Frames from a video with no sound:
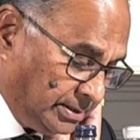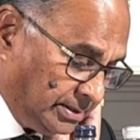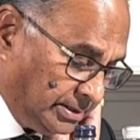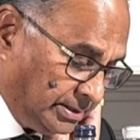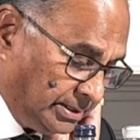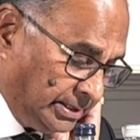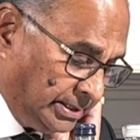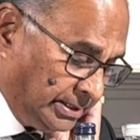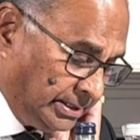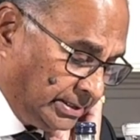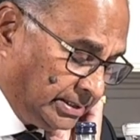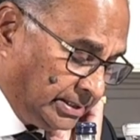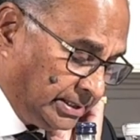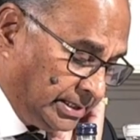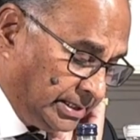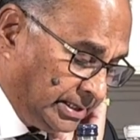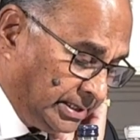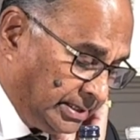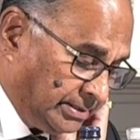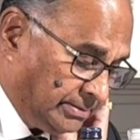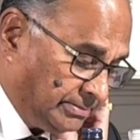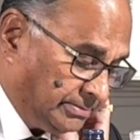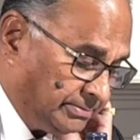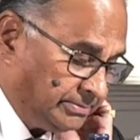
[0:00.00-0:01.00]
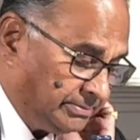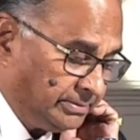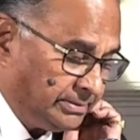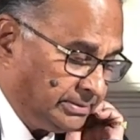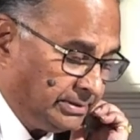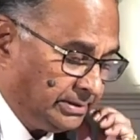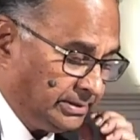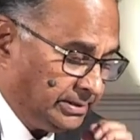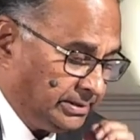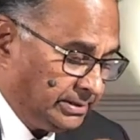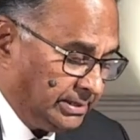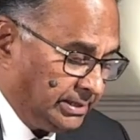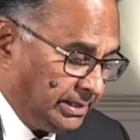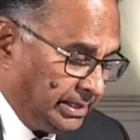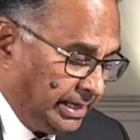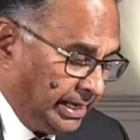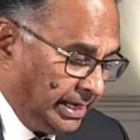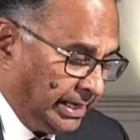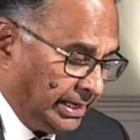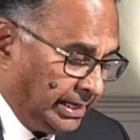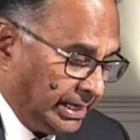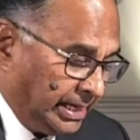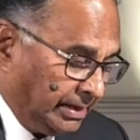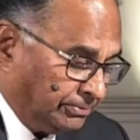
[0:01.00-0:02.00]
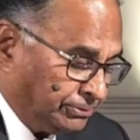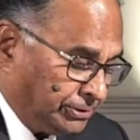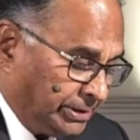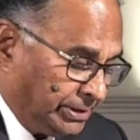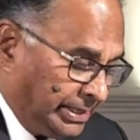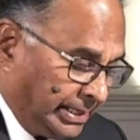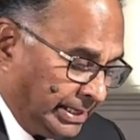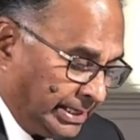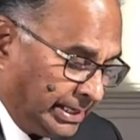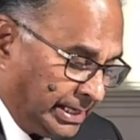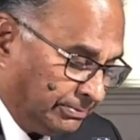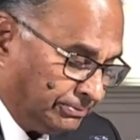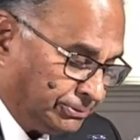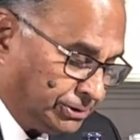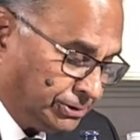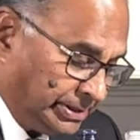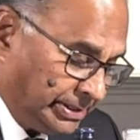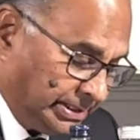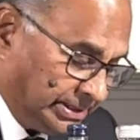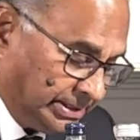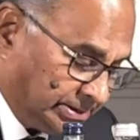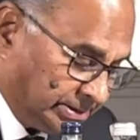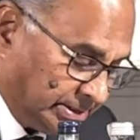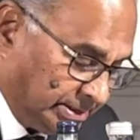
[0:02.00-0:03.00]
it encapsulates